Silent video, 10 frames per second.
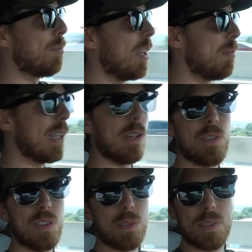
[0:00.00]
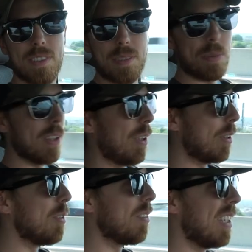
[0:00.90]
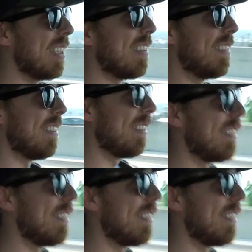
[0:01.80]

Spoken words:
that's probably my go-to. Something along those lines.